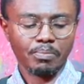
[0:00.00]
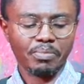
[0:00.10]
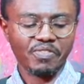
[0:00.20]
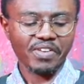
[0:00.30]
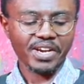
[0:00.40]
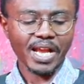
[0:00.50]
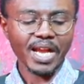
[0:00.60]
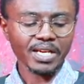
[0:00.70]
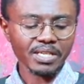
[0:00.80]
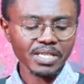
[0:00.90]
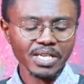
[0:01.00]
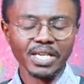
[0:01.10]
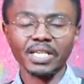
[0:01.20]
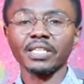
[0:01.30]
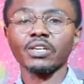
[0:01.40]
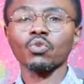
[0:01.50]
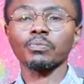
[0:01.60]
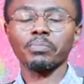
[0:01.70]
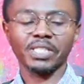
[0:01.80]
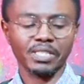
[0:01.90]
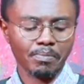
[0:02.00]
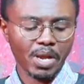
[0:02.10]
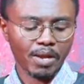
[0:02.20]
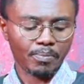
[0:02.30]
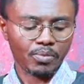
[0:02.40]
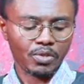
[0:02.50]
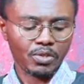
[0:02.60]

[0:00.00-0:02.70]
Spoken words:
be very angry and they would beat him up.